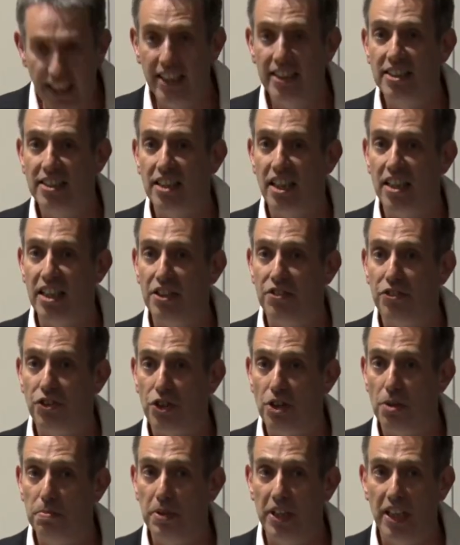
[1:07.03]
studied for a
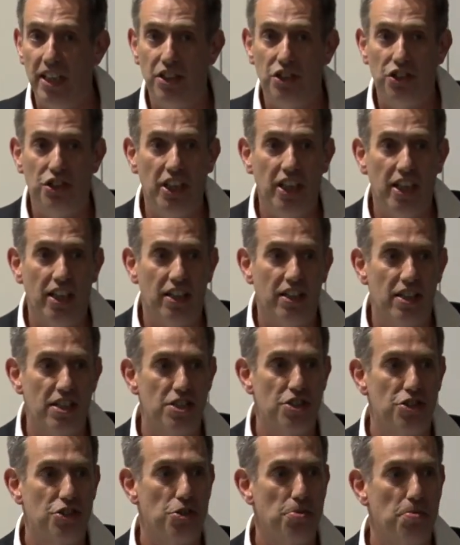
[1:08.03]
PhD under the
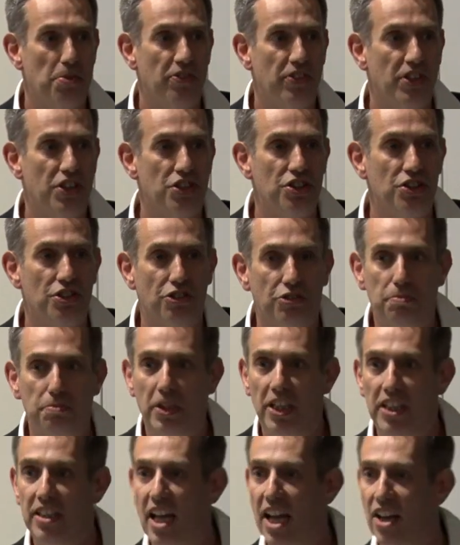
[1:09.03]
supervision of
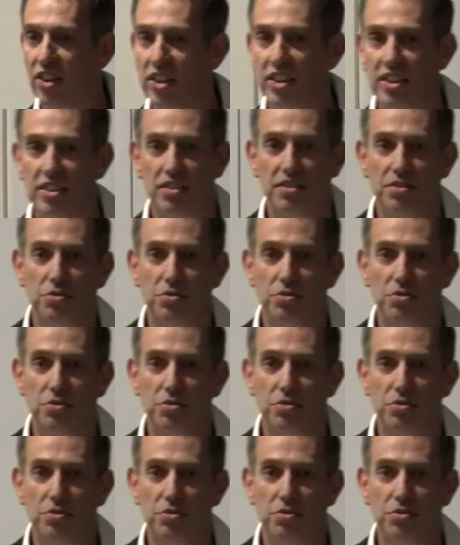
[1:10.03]
Pete Harrison,